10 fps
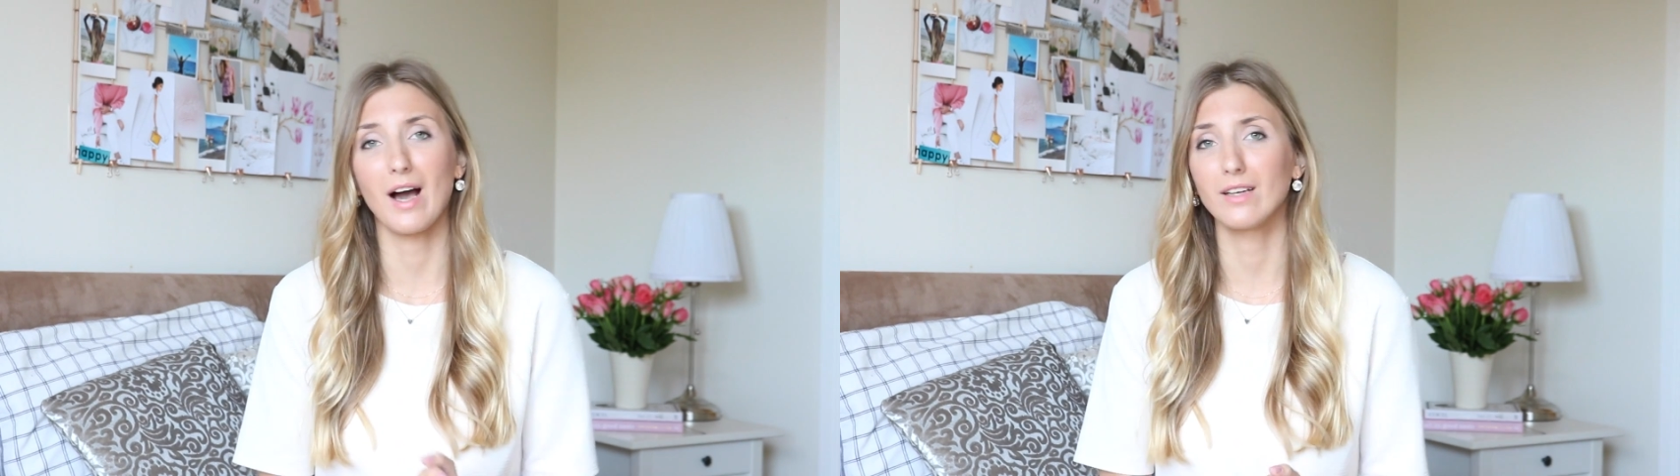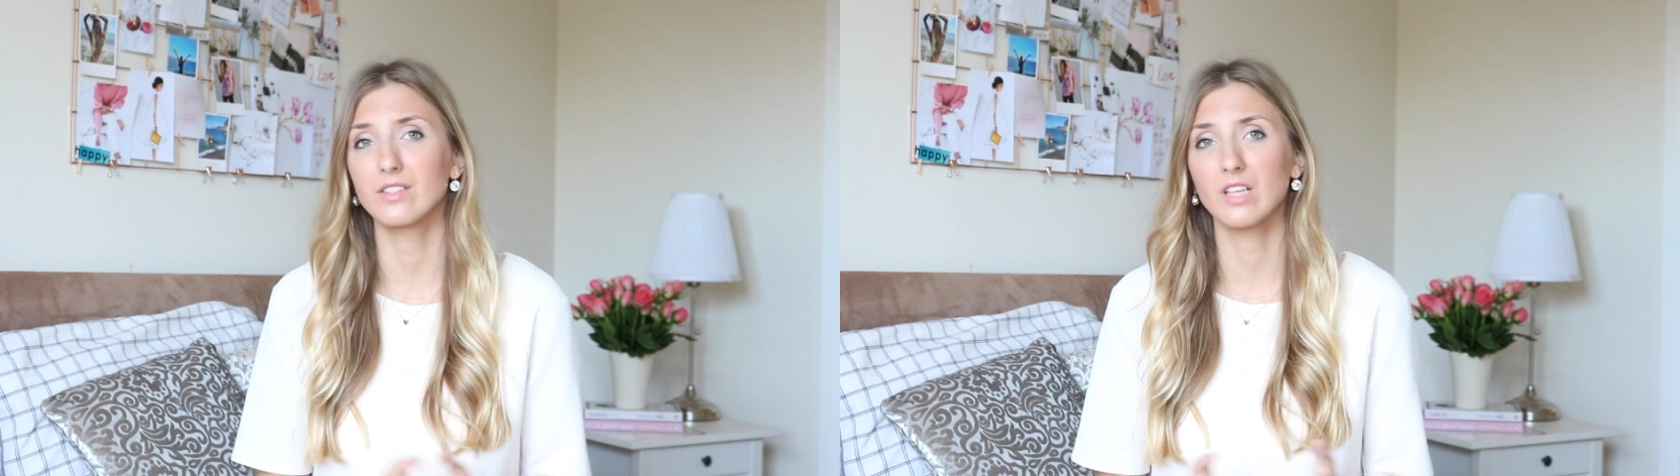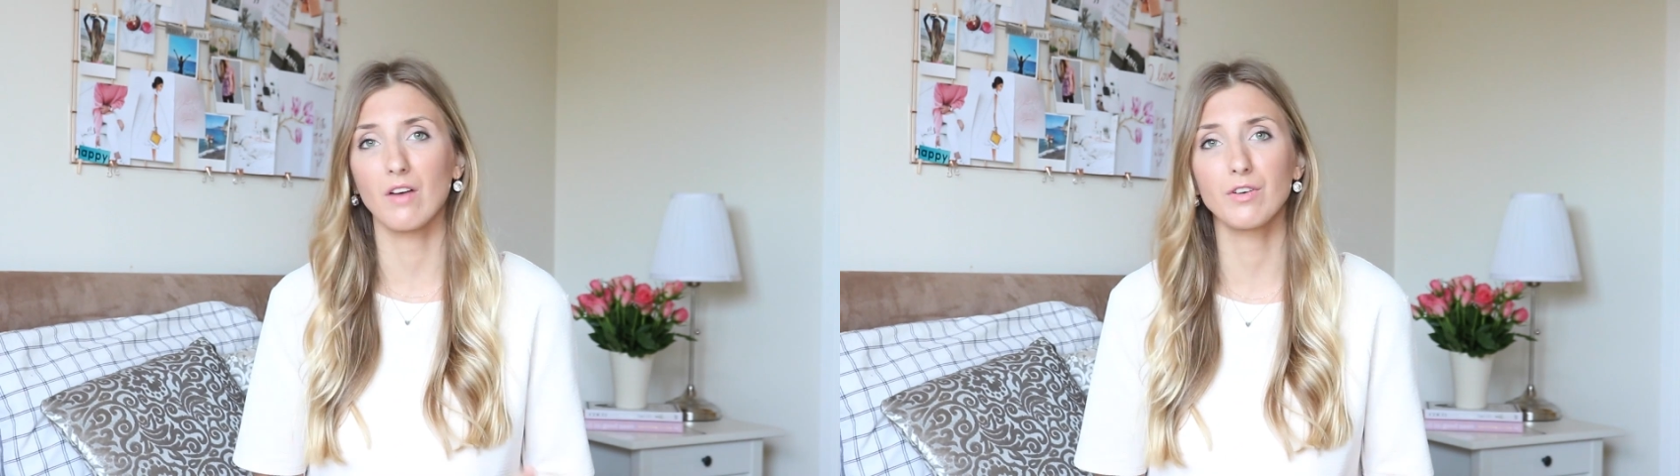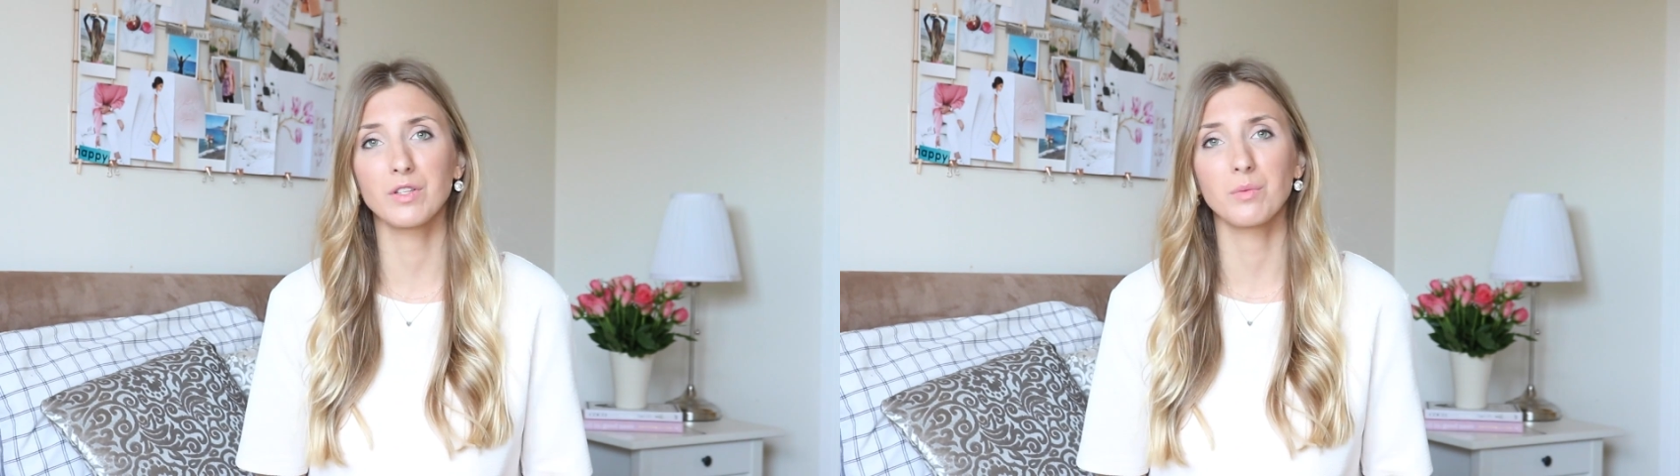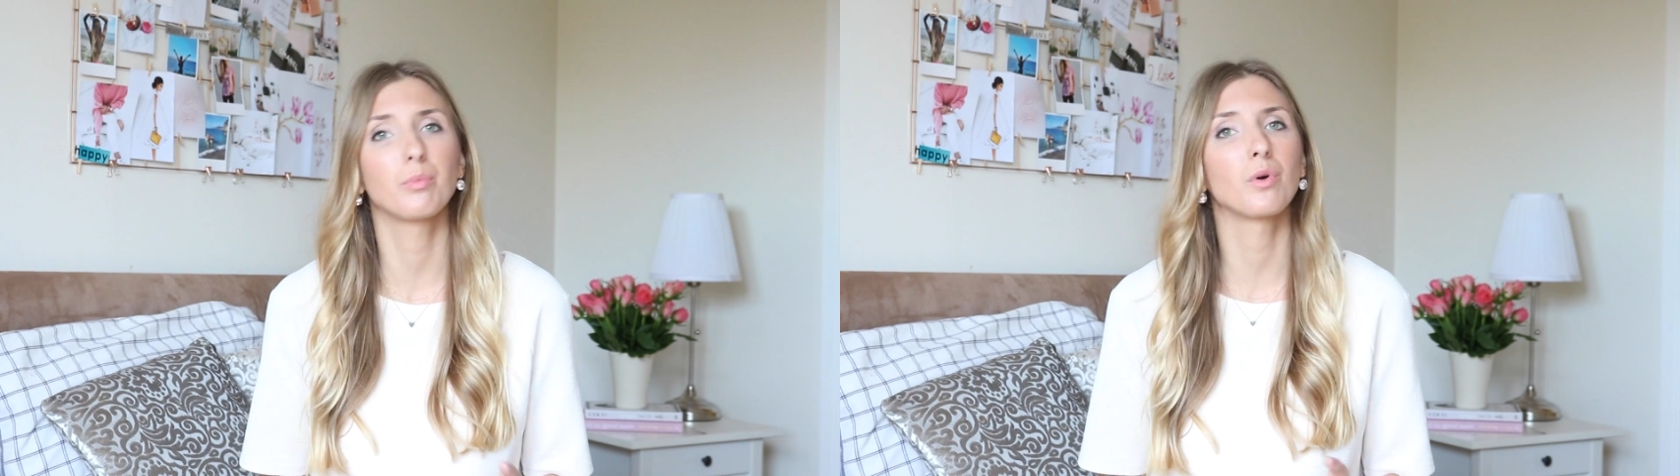I discovered
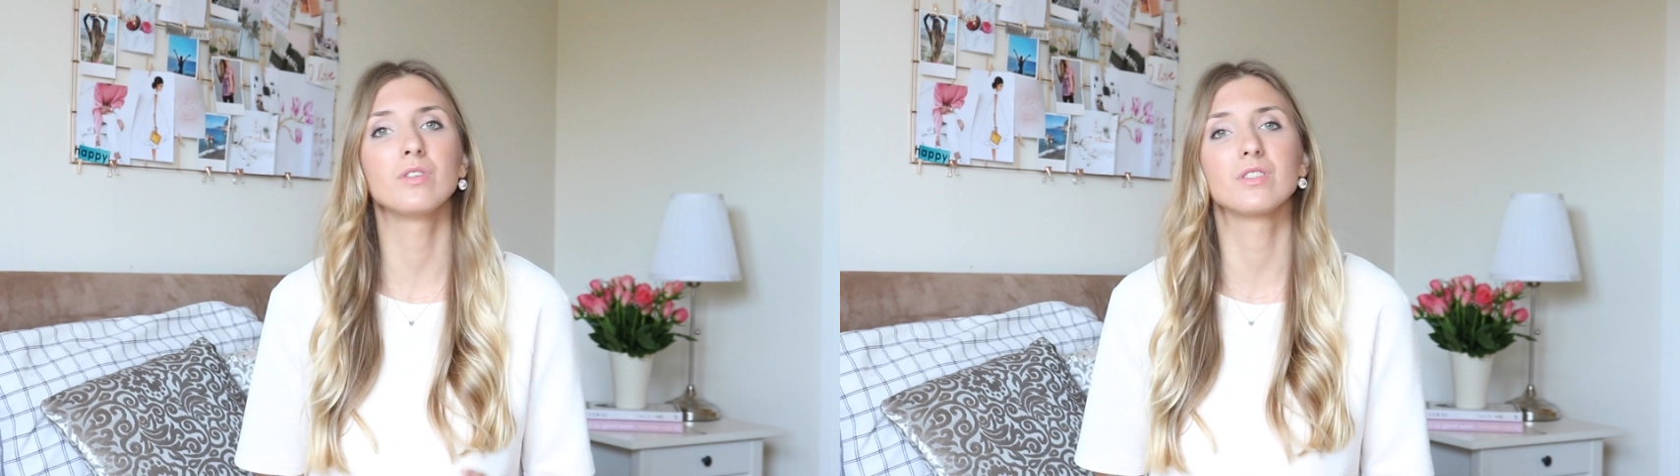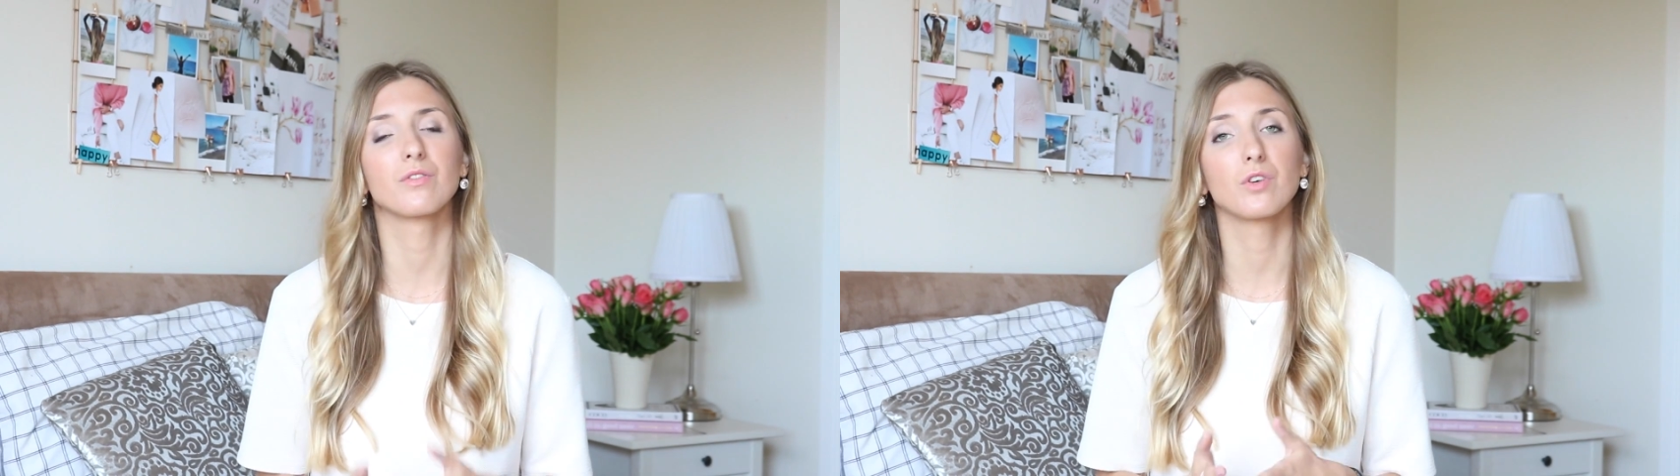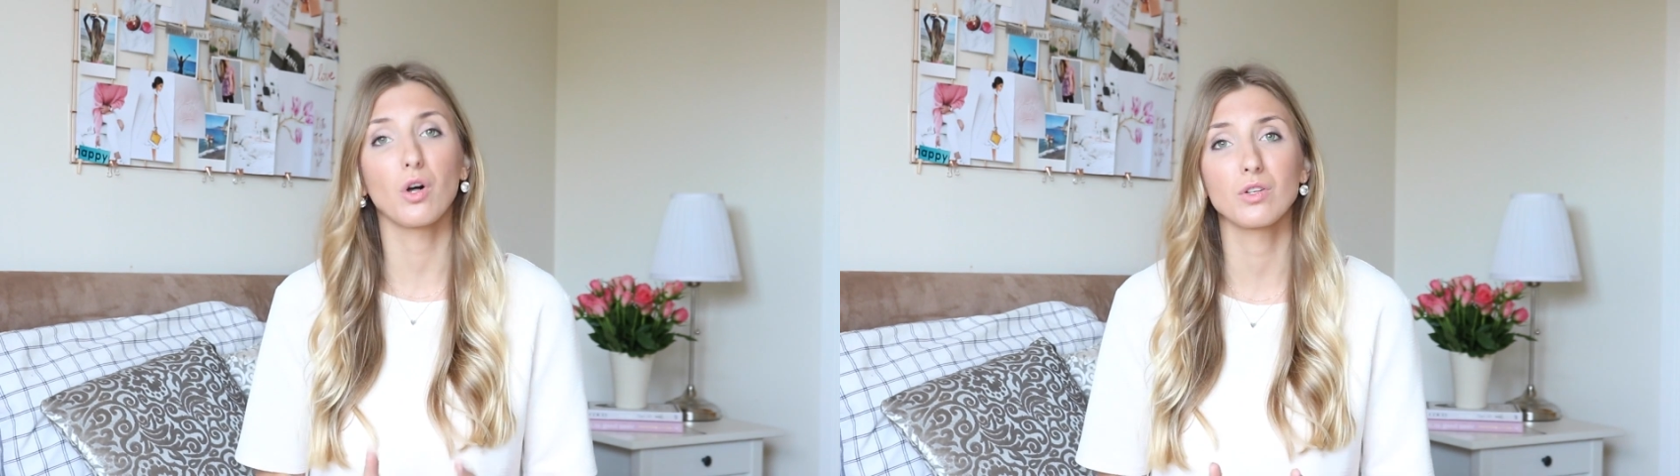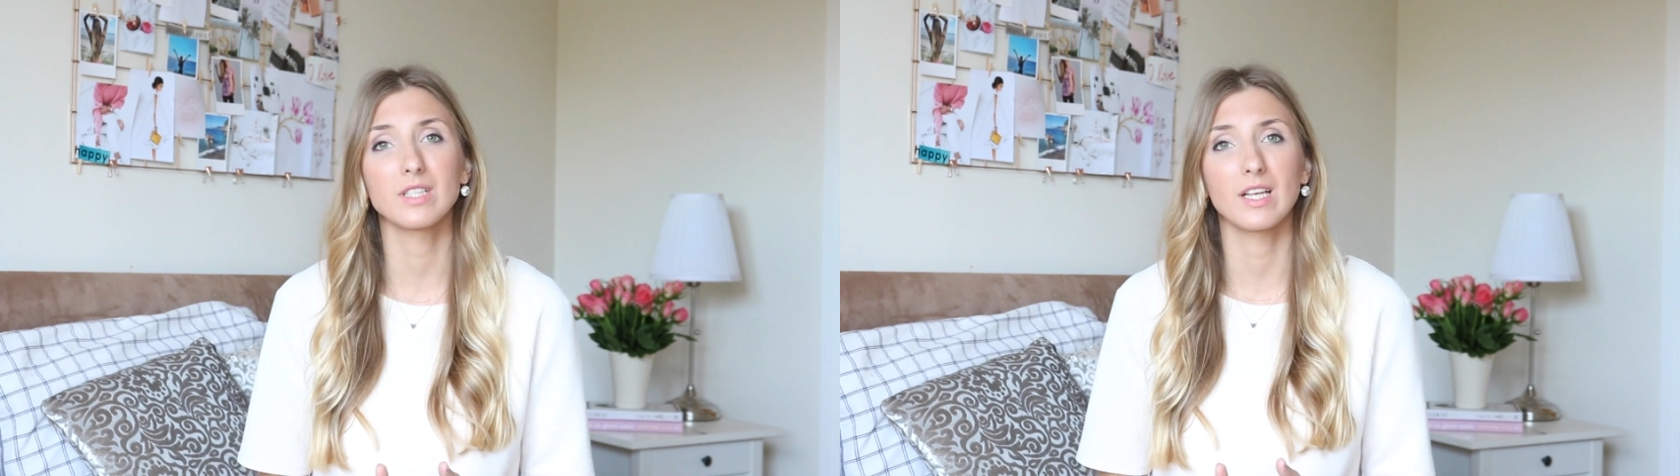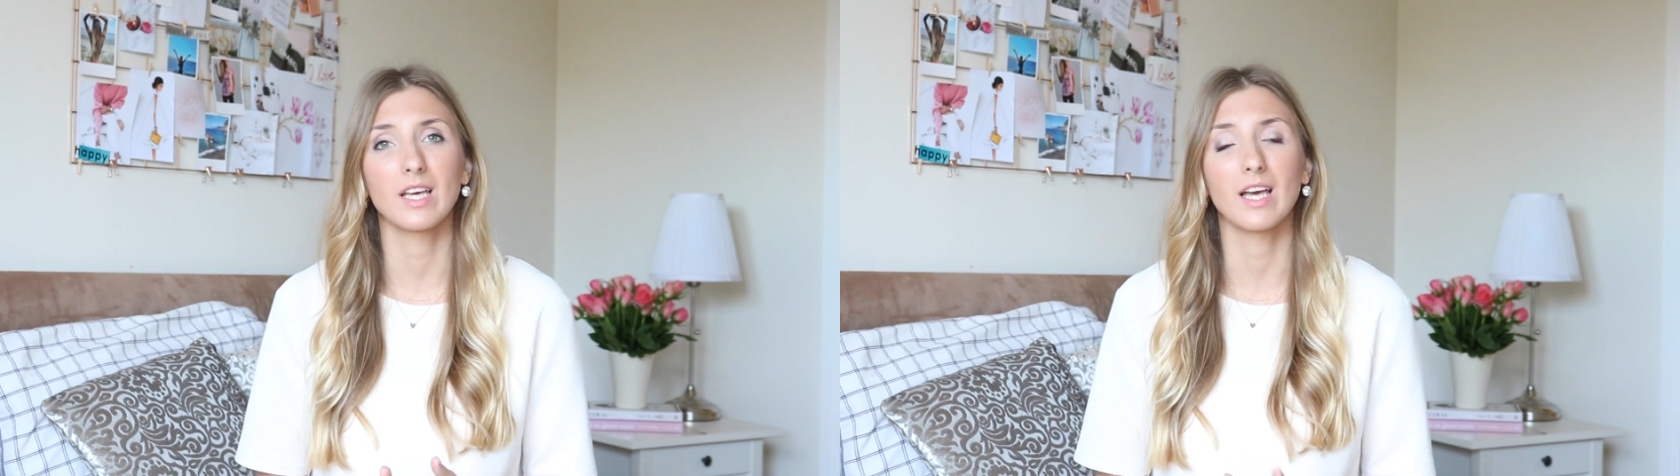the importance of goal
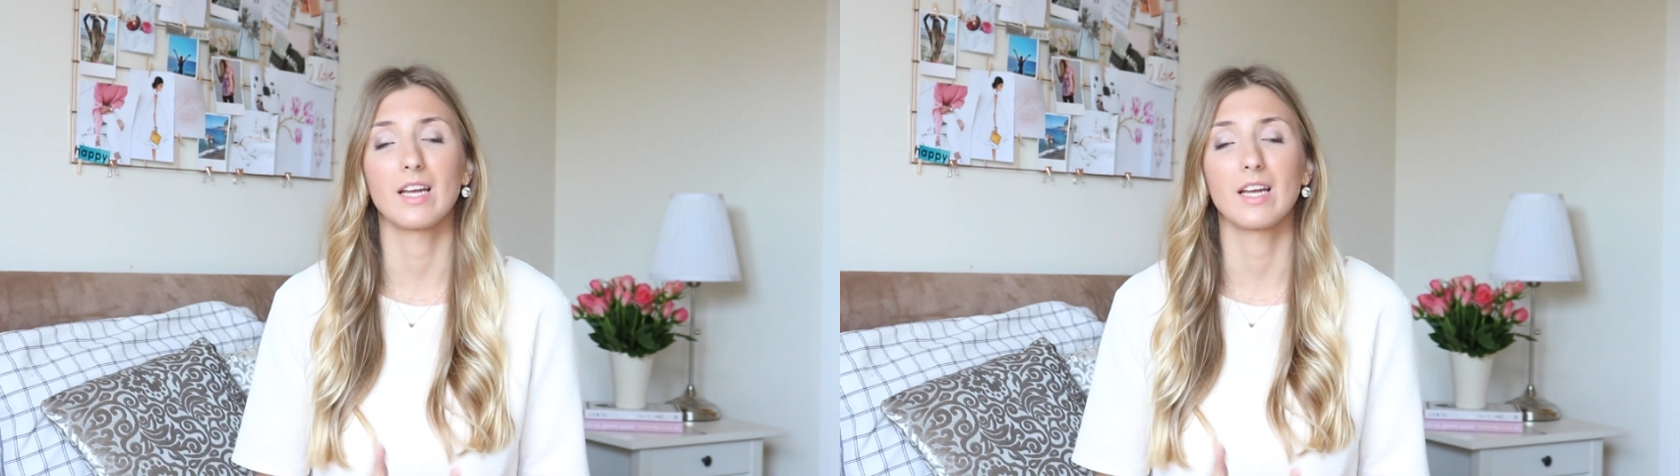setting